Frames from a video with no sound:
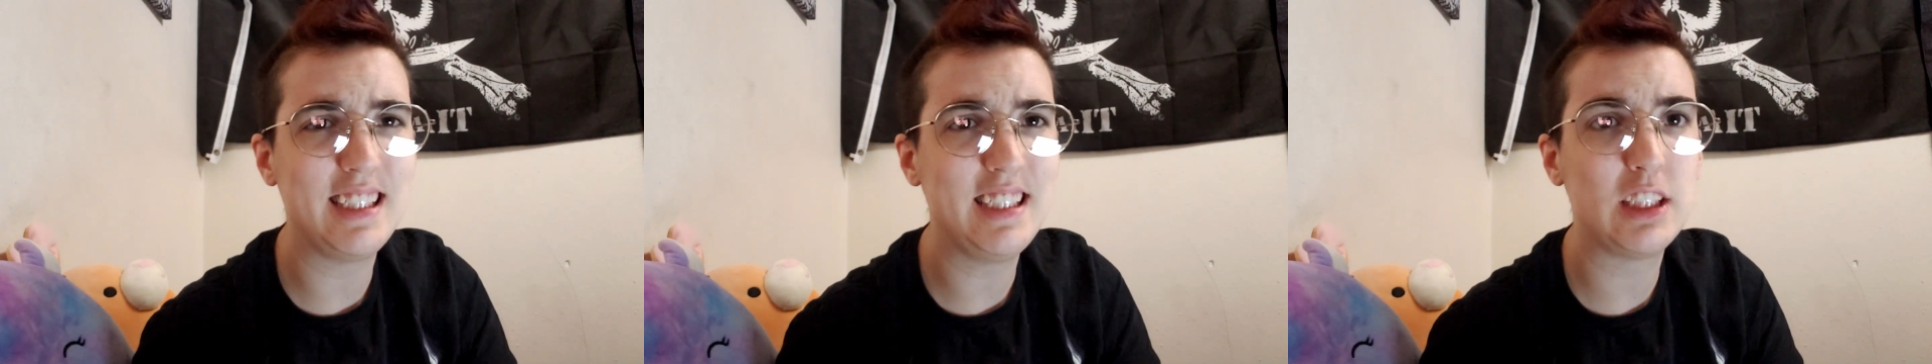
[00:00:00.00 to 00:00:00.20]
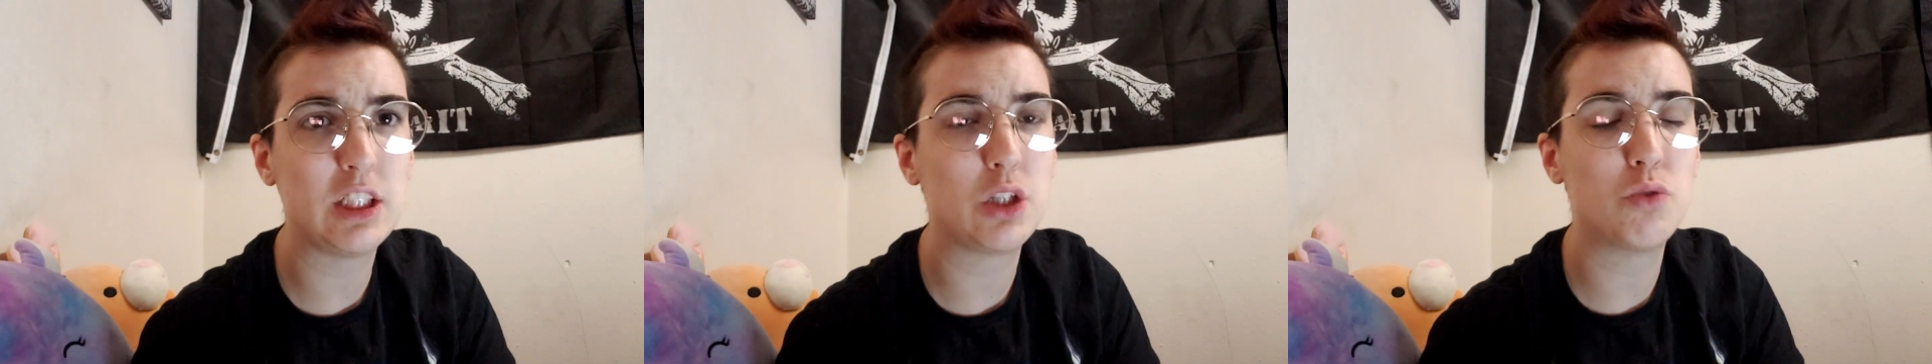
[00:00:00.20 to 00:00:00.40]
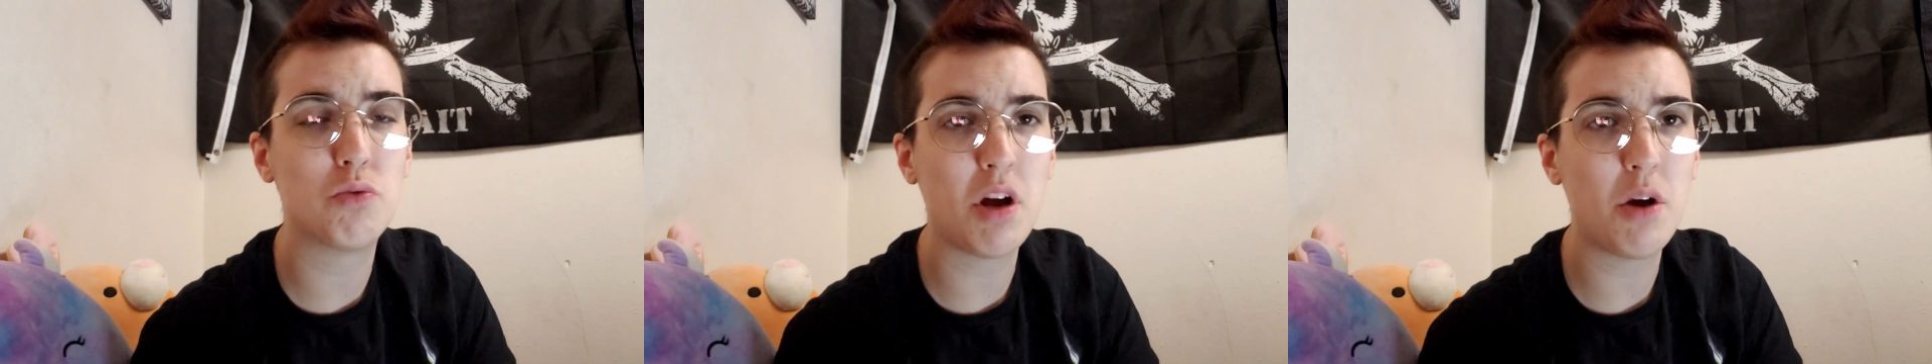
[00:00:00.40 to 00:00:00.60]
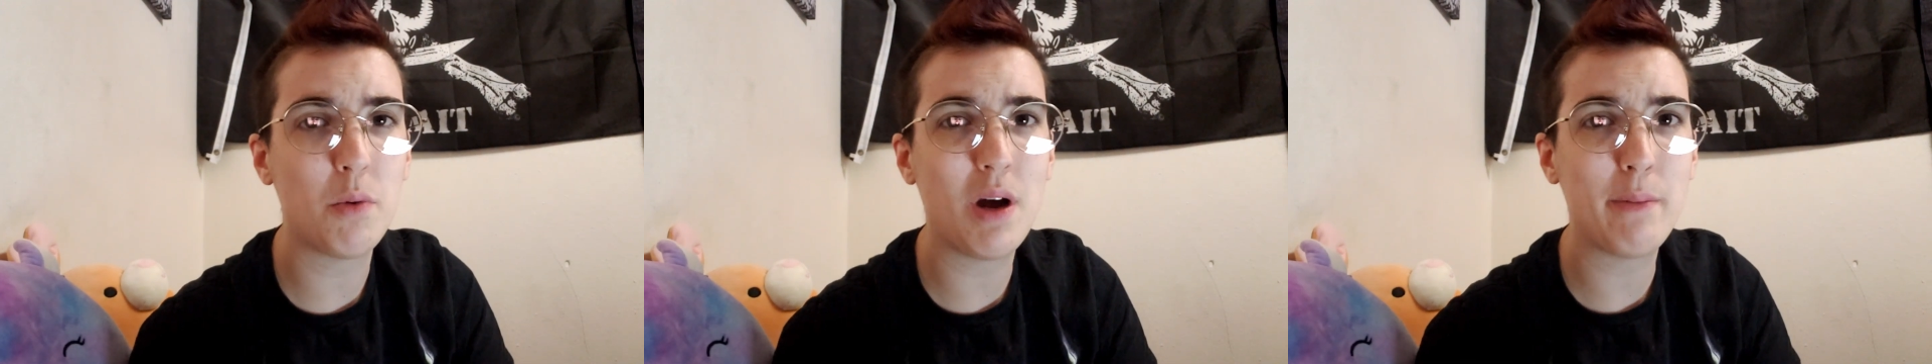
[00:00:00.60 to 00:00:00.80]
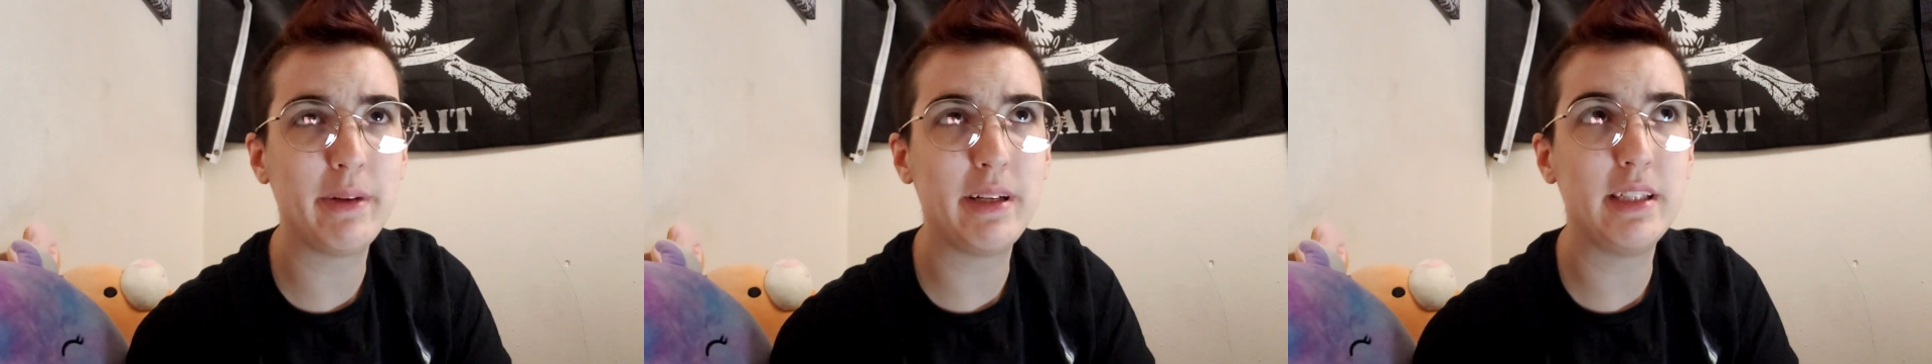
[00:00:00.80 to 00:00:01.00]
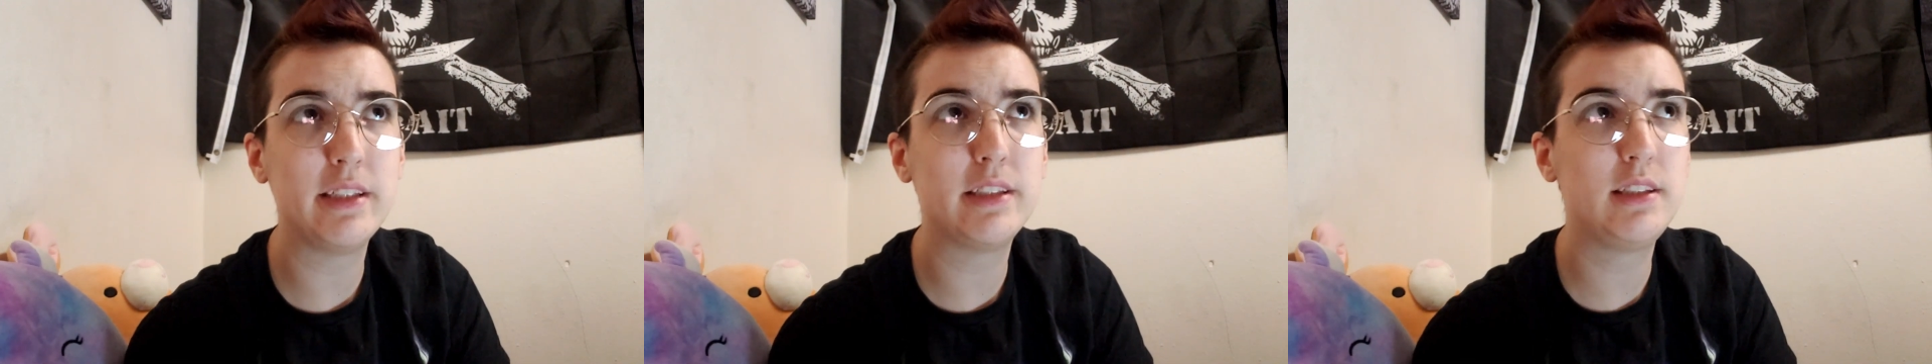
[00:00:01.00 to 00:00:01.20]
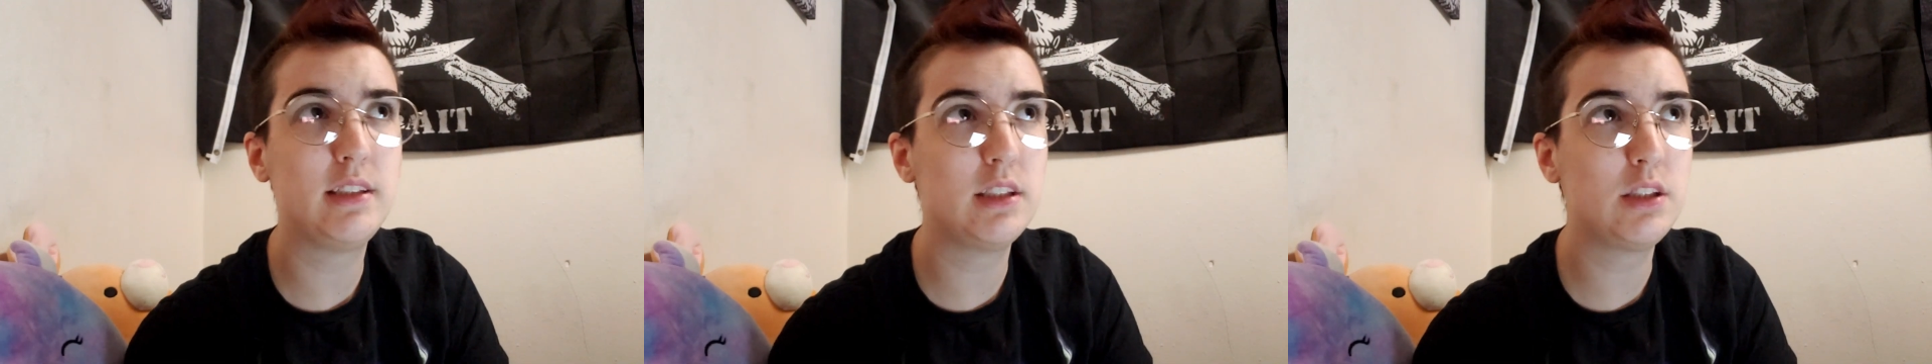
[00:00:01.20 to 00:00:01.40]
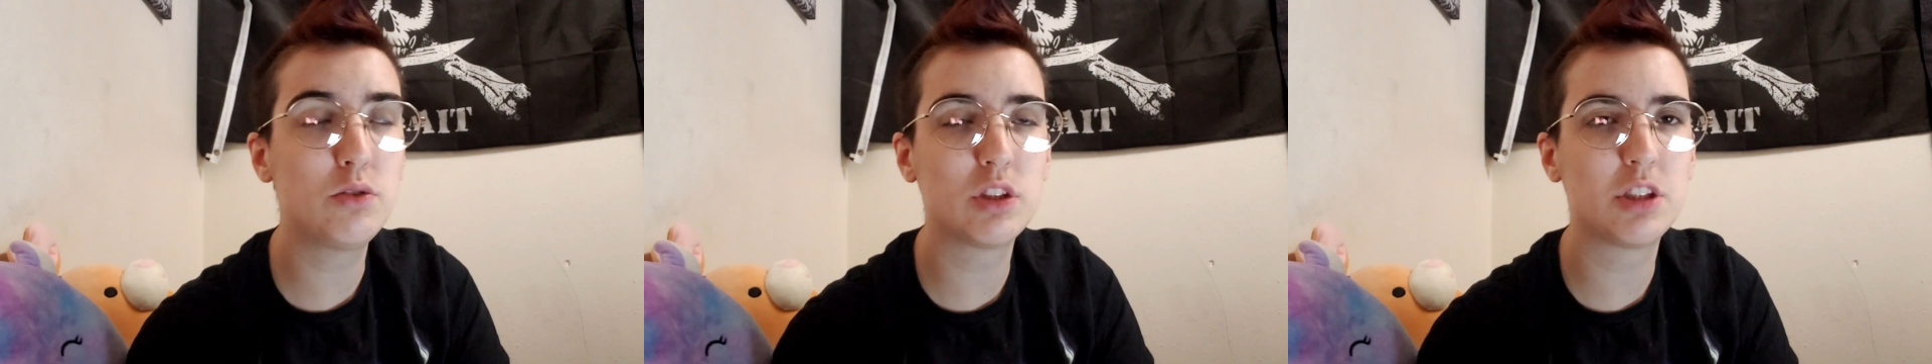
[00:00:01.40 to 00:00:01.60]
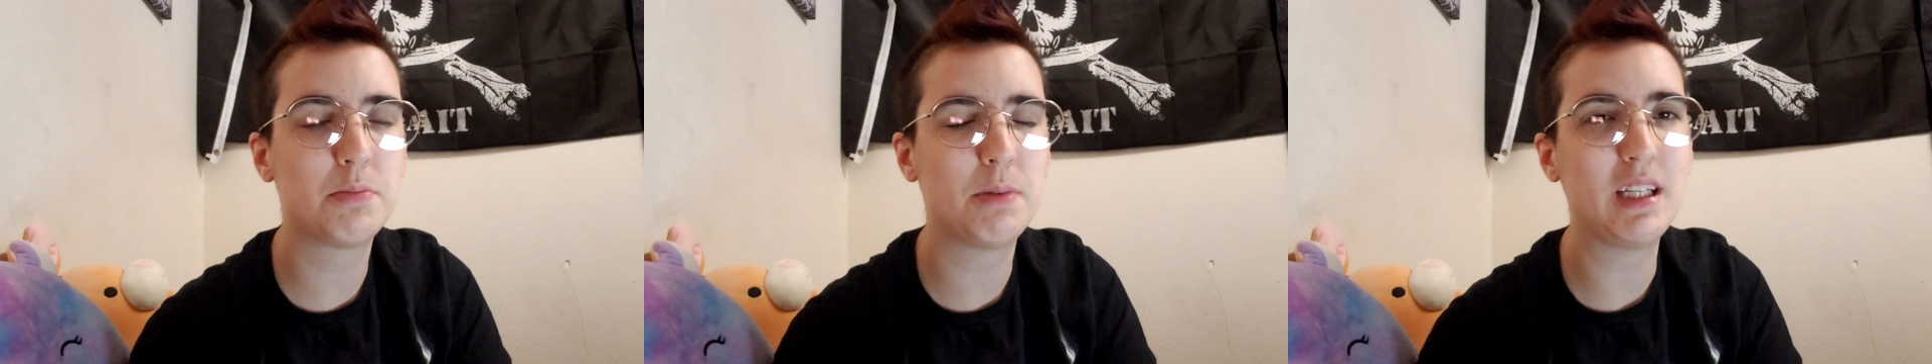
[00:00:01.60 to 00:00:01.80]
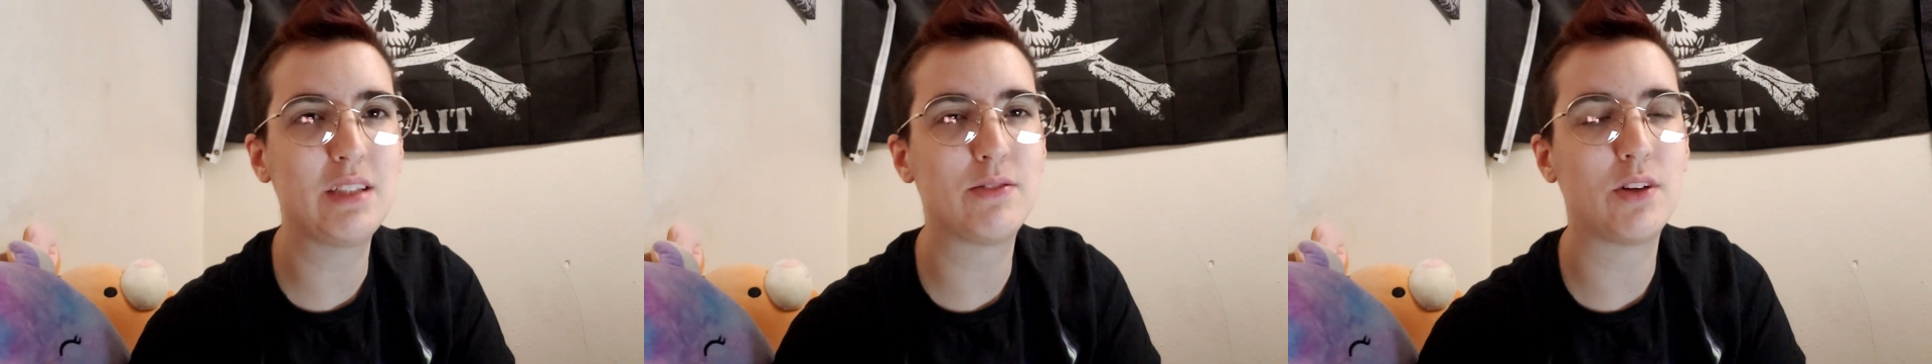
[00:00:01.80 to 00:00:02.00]
need to grow up, is
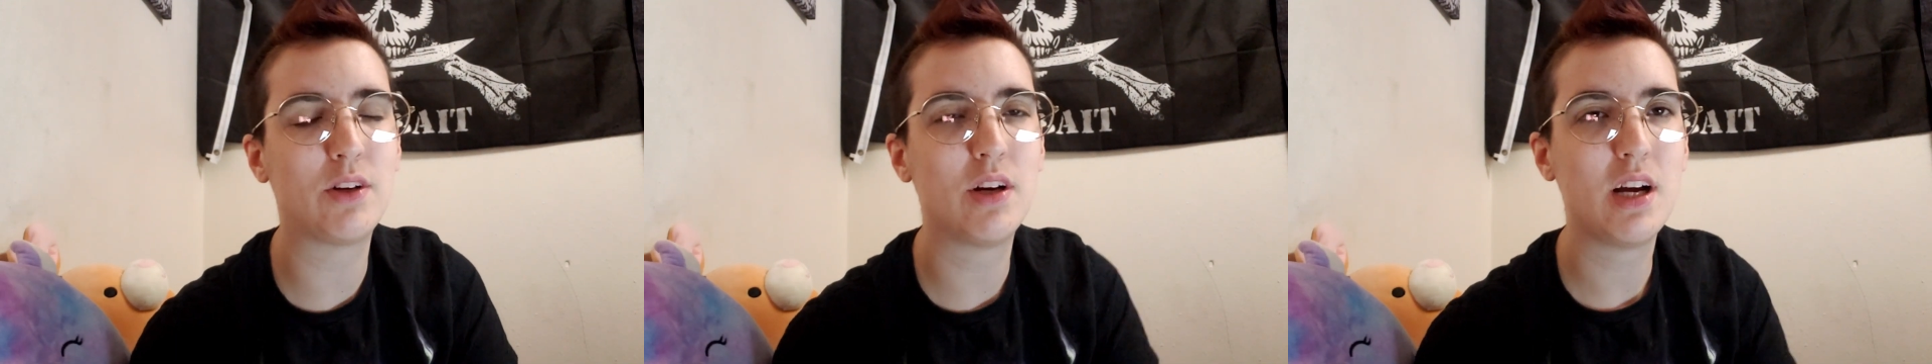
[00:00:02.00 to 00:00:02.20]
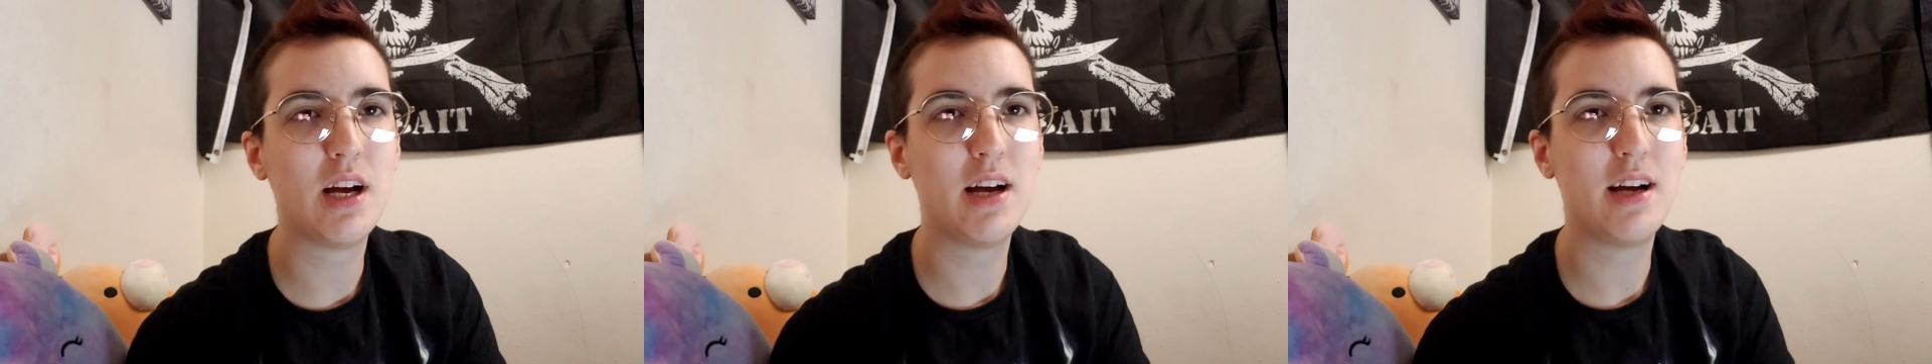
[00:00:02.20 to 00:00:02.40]
disrespectful.